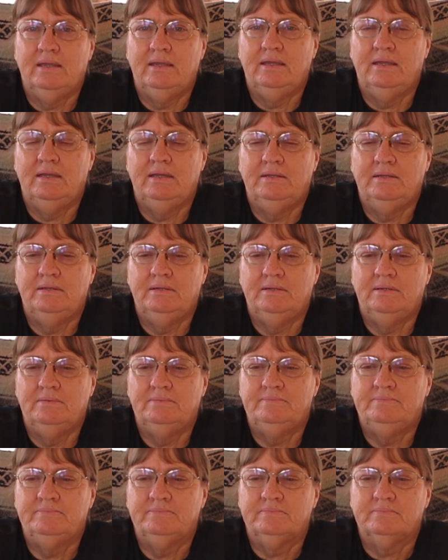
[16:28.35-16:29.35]
And
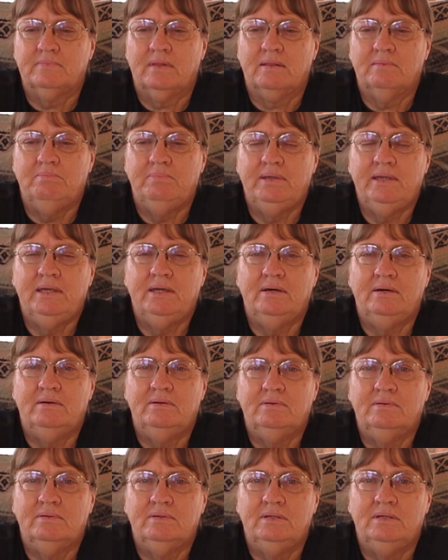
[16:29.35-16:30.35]

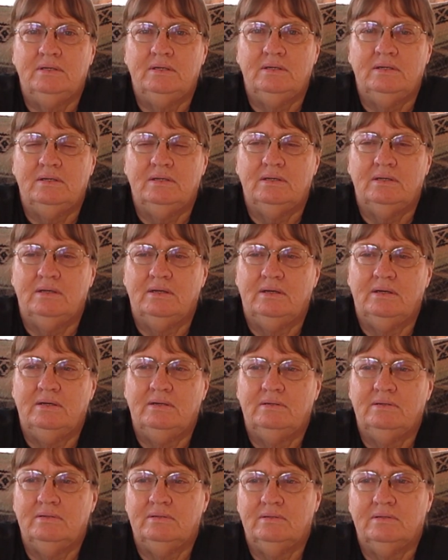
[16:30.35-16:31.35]
Belle,
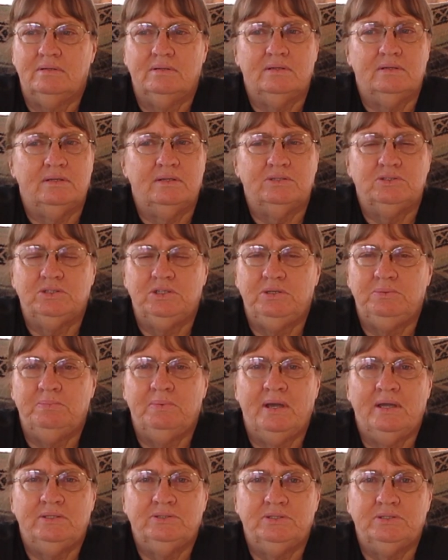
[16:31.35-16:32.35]
uh, she
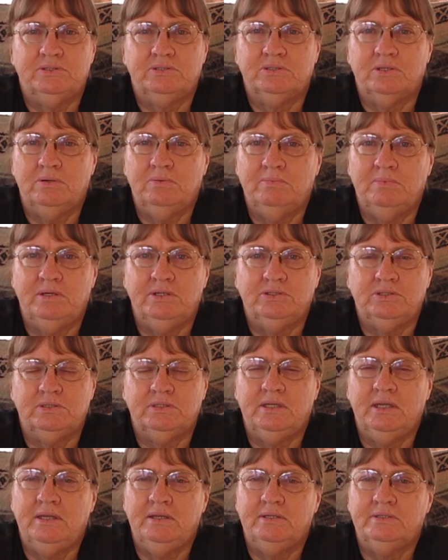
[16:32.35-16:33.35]
reminds us so much of
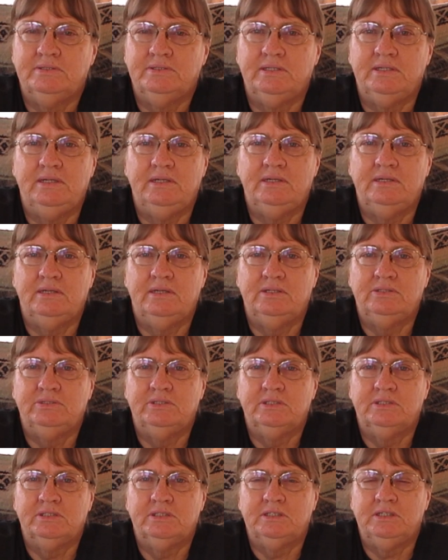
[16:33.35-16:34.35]
Tessie. It
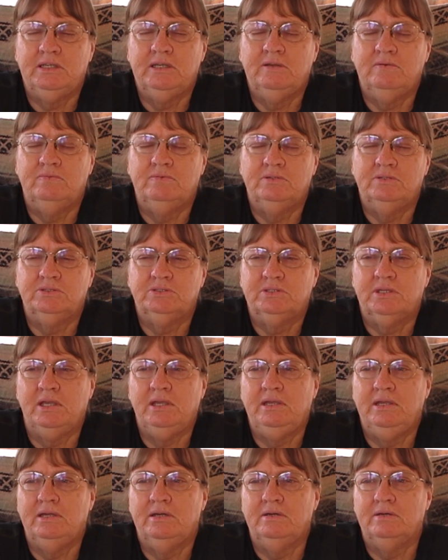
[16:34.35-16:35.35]
just gives us
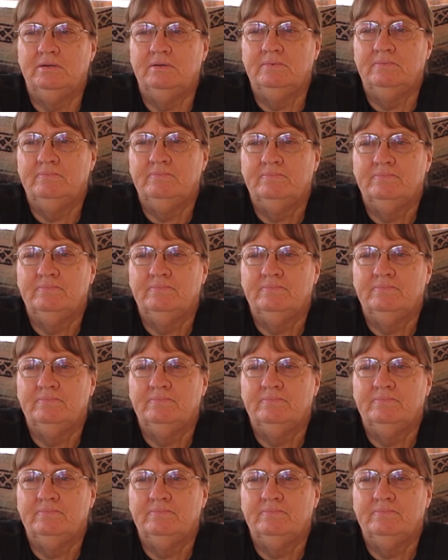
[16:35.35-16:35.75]
a, uh,